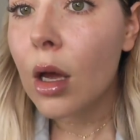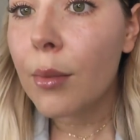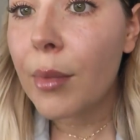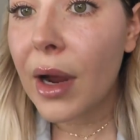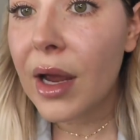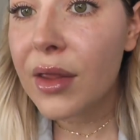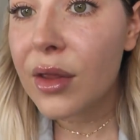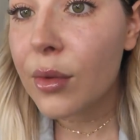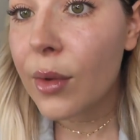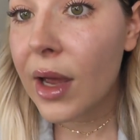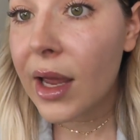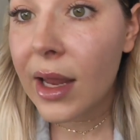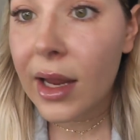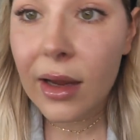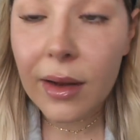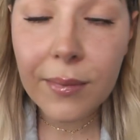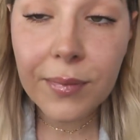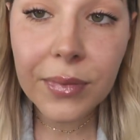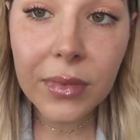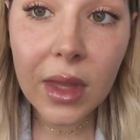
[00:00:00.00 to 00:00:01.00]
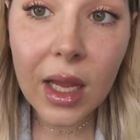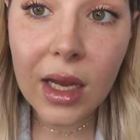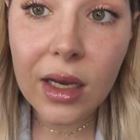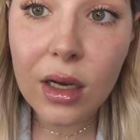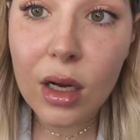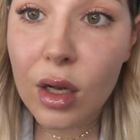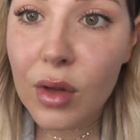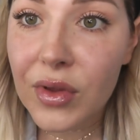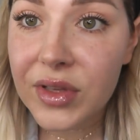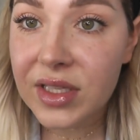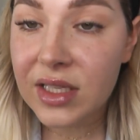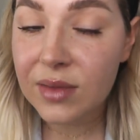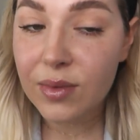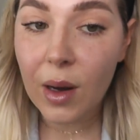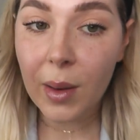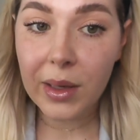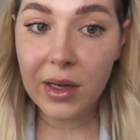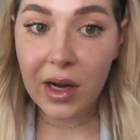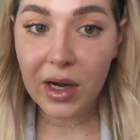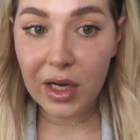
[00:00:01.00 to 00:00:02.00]
By the way, I know this is
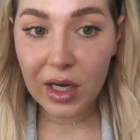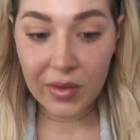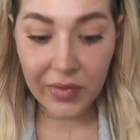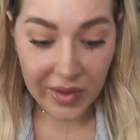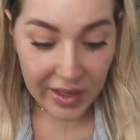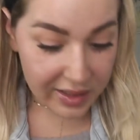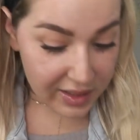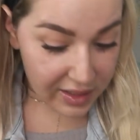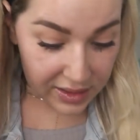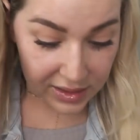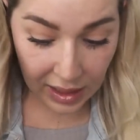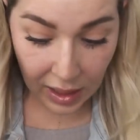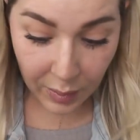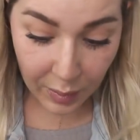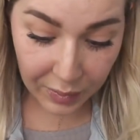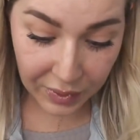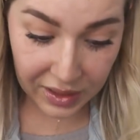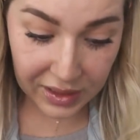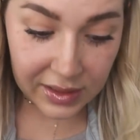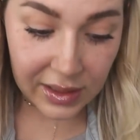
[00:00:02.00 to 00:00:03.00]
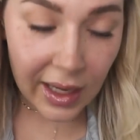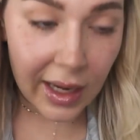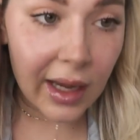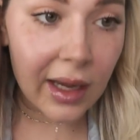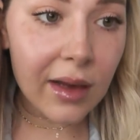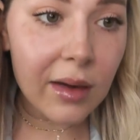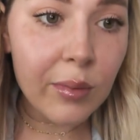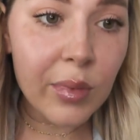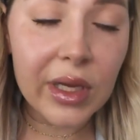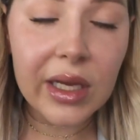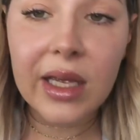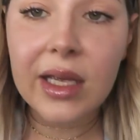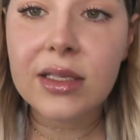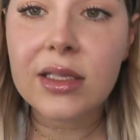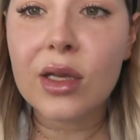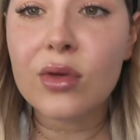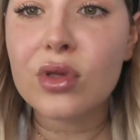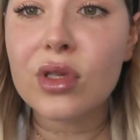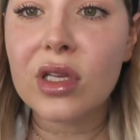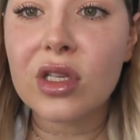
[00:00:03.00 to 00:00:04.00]
probably not a good thing to say, I'm gonna say it because
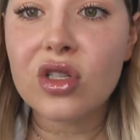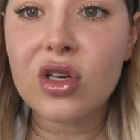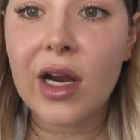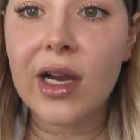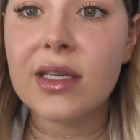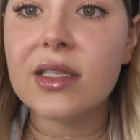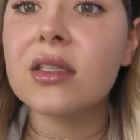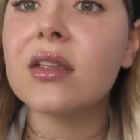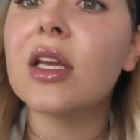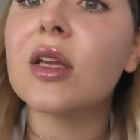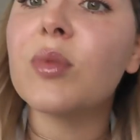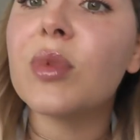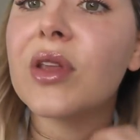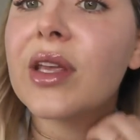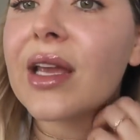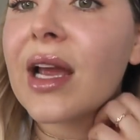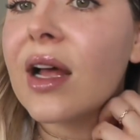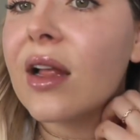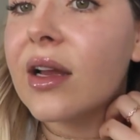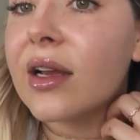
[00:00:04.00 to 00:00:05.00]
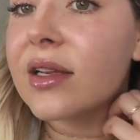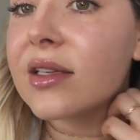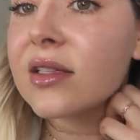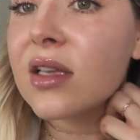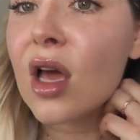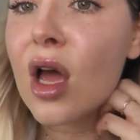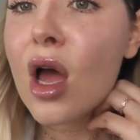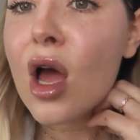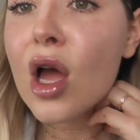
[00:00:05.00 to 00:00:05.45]
I was like trying to like be like, Alex,